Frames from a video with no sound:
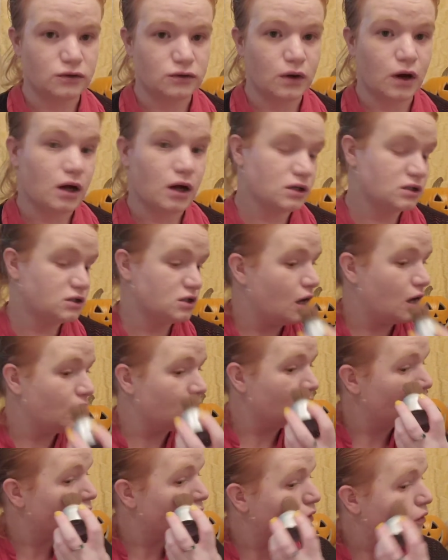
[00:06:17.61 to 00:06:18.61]

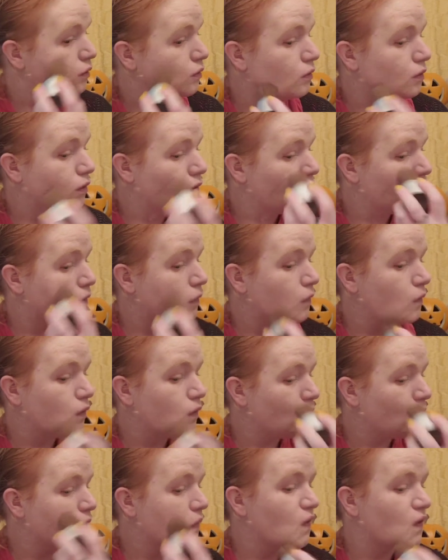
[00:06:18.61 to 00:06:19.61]
Oksana,
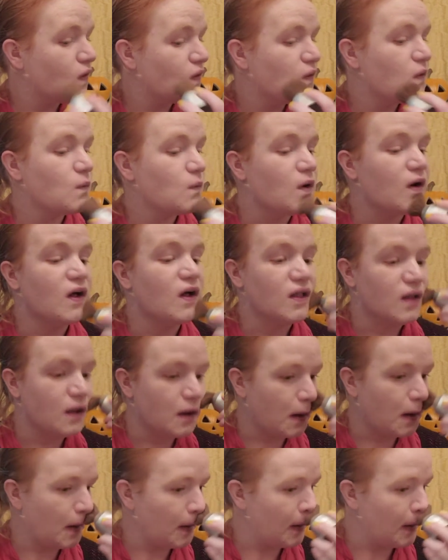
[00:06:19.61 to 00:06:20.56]
while